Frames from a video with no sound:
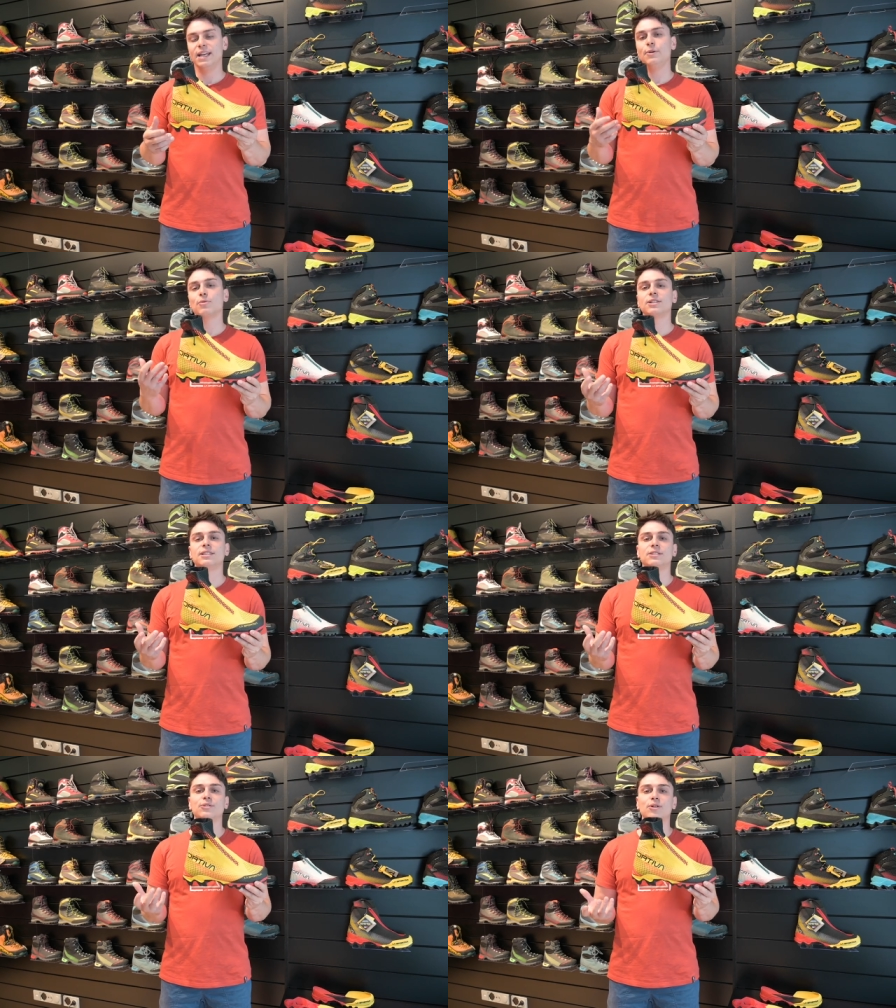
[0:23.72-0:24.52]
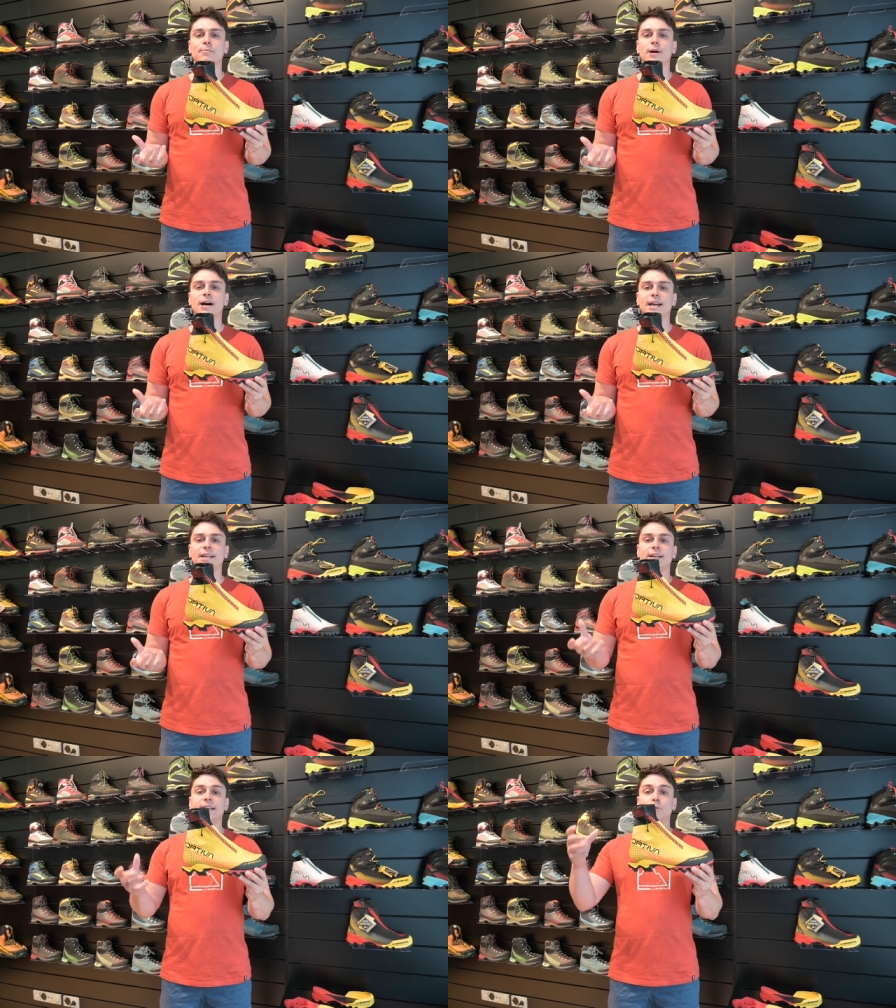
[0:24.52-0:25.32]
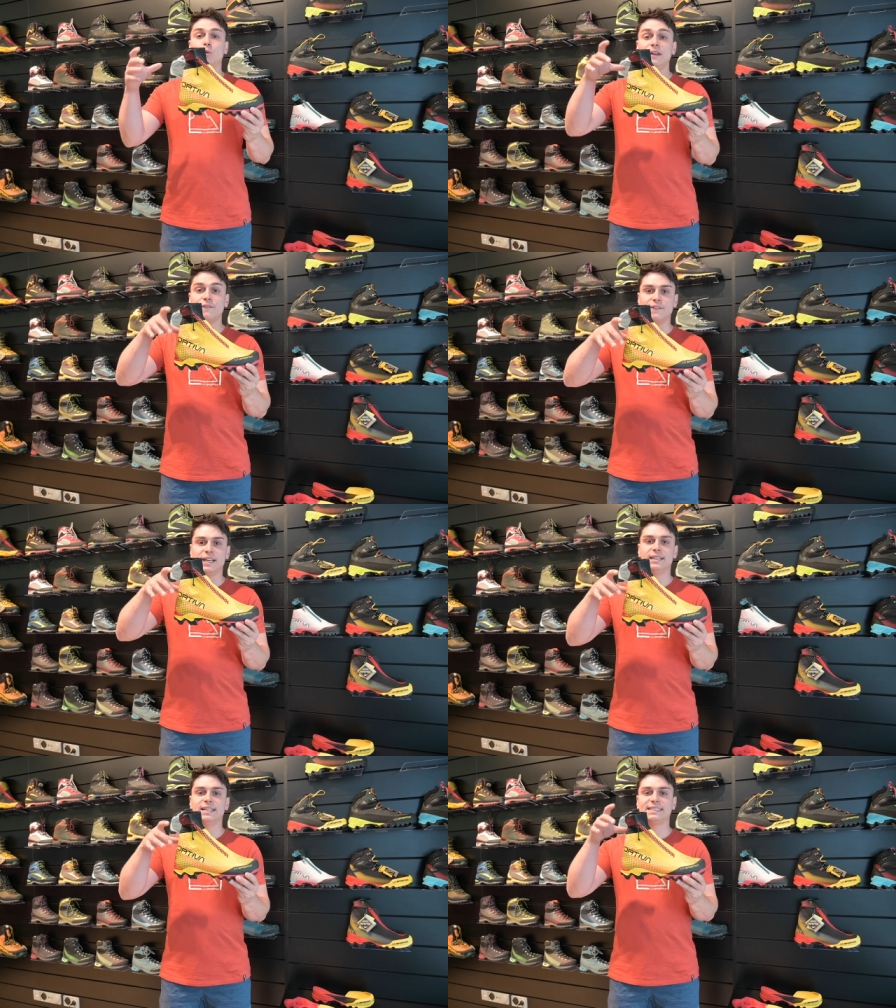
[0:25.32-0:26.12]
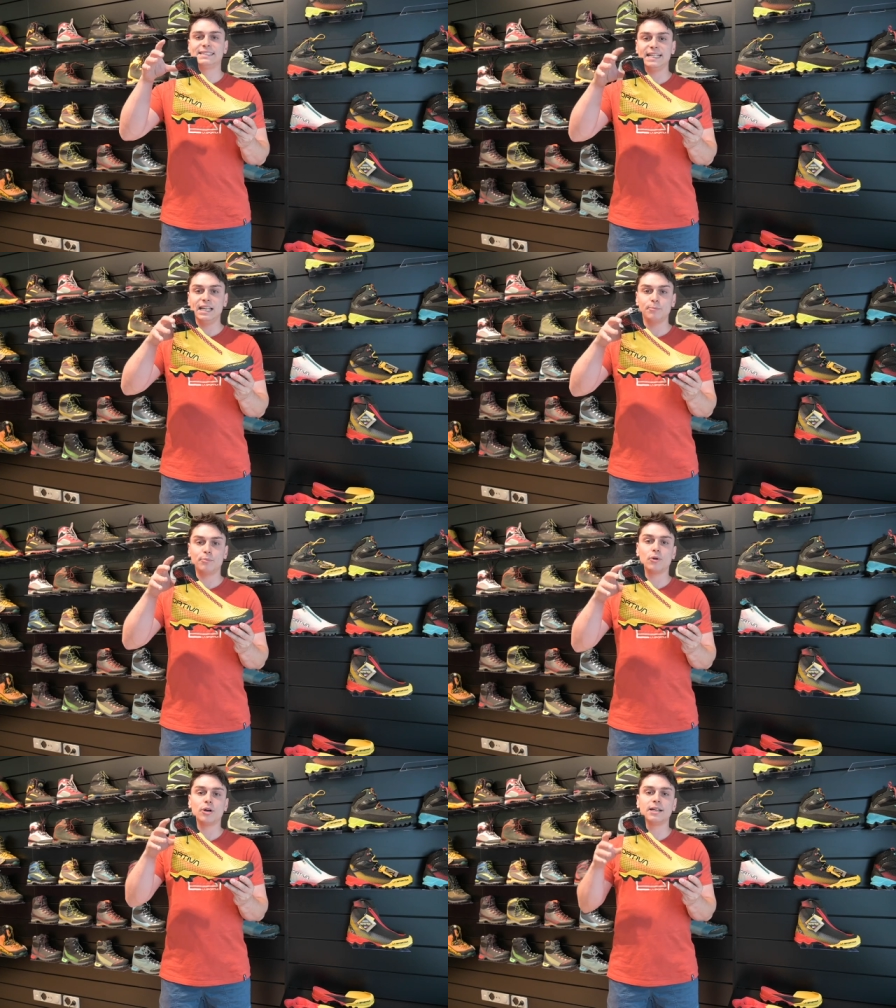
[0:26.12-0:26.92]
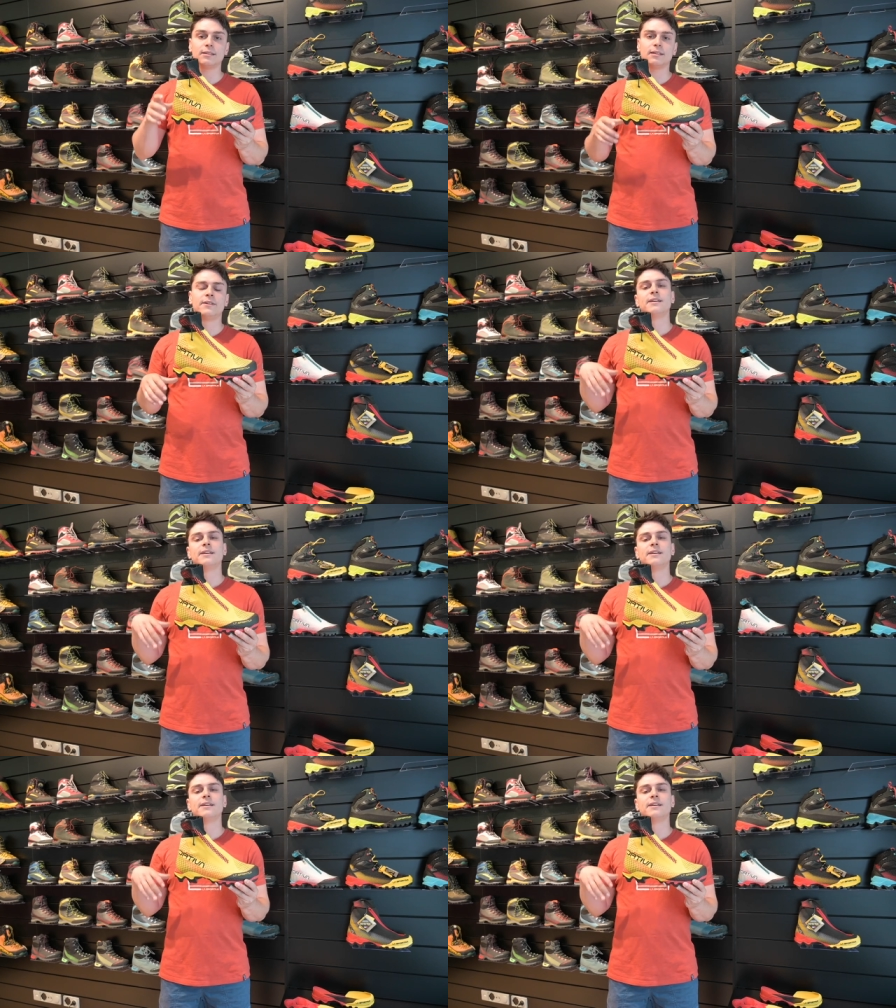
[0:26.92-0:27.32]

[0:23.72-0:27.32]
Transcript: He wanted to combine within the same product